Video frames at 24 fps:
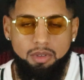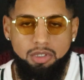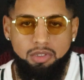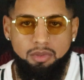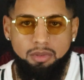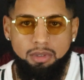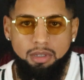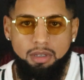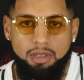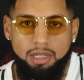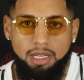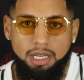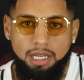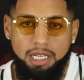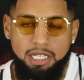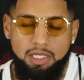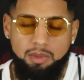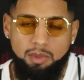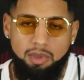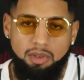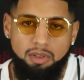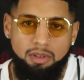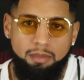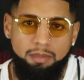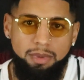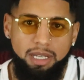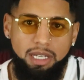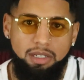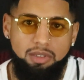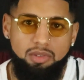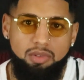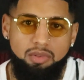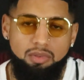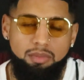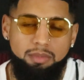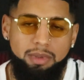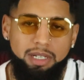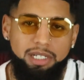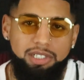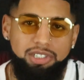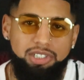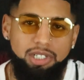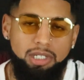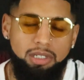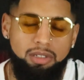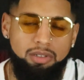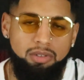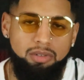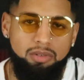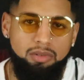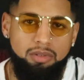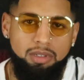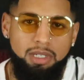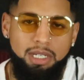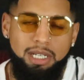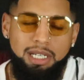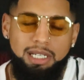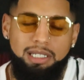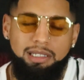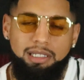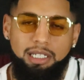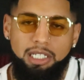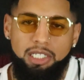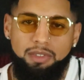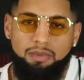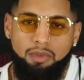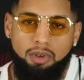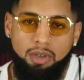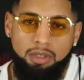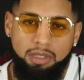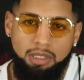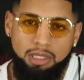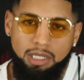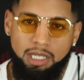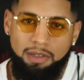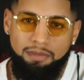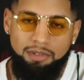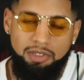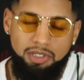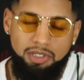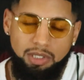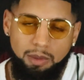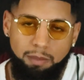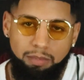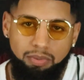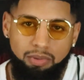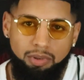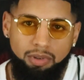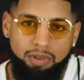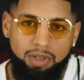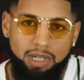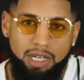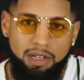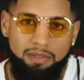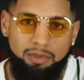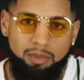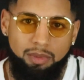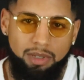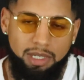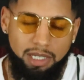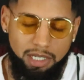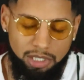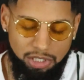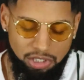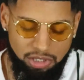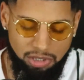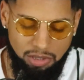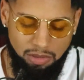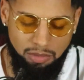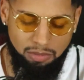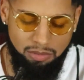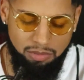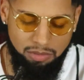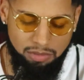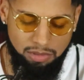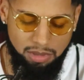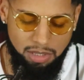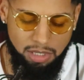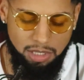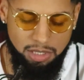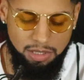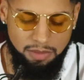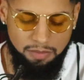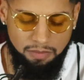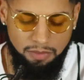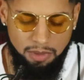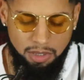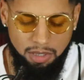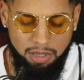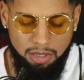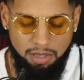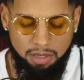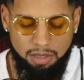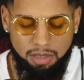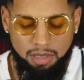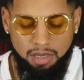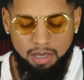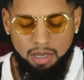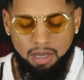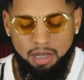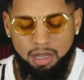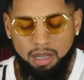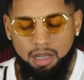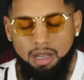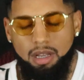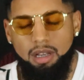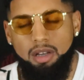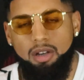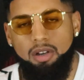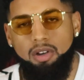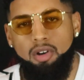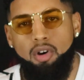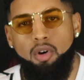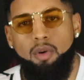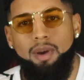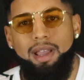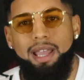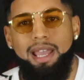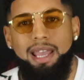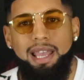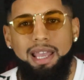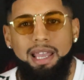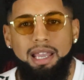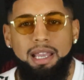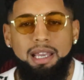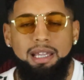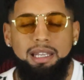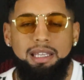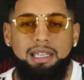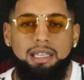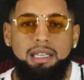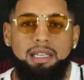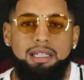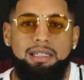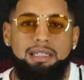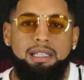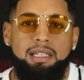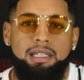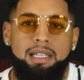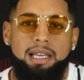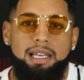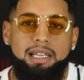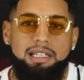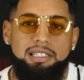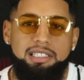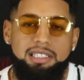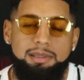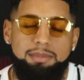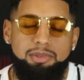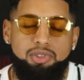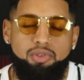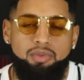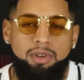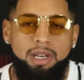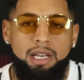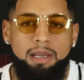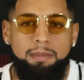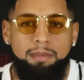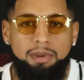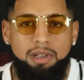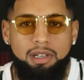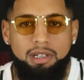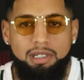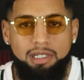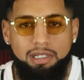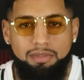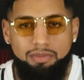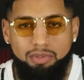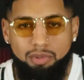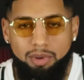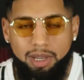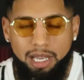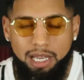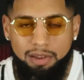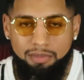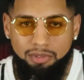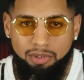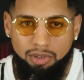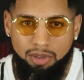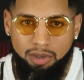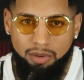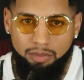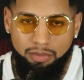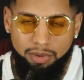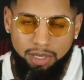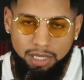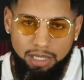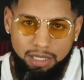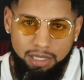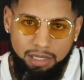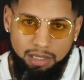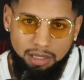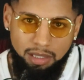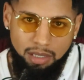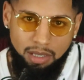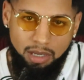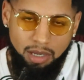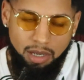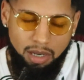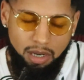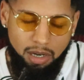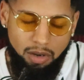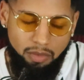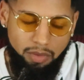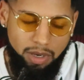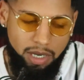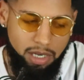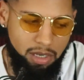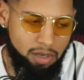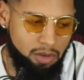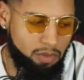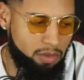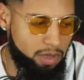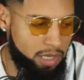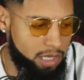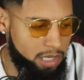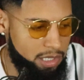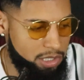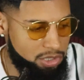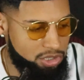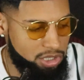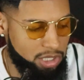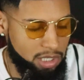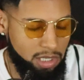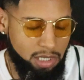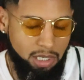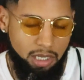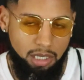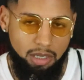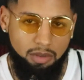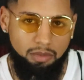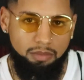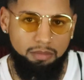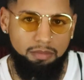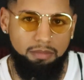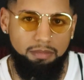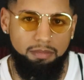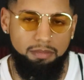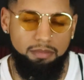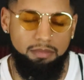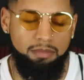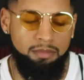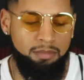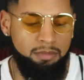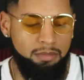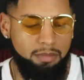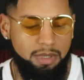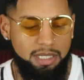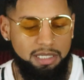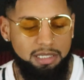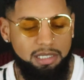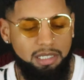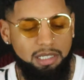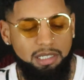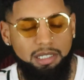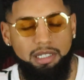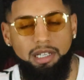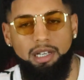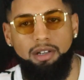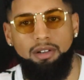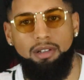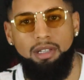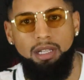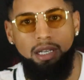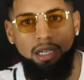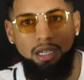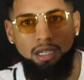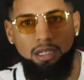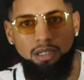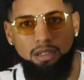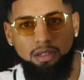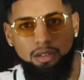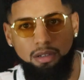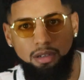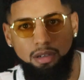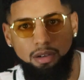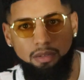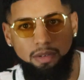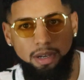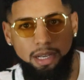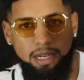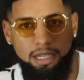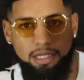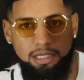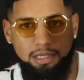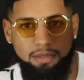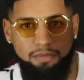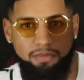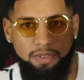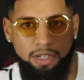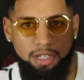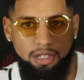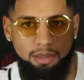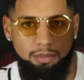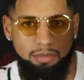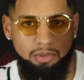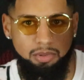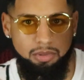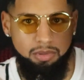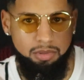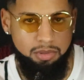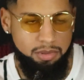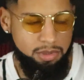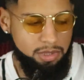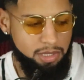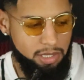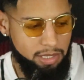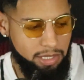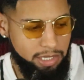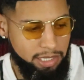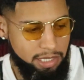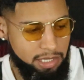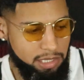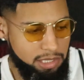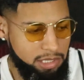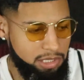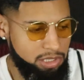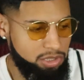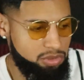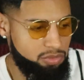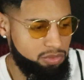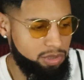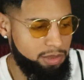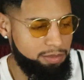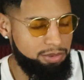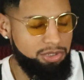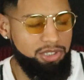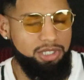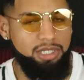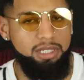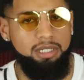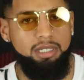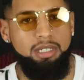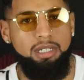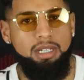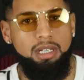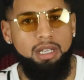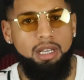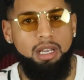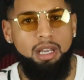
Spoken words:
What's going on, guys? Welcome back to my channel. Thanks for all the love and support everyone has shown thus far. Go ahead and hit the like, subscribe button if you haven't already. All right, go ahead and check out my skincare line. All right, it's available, link in the description.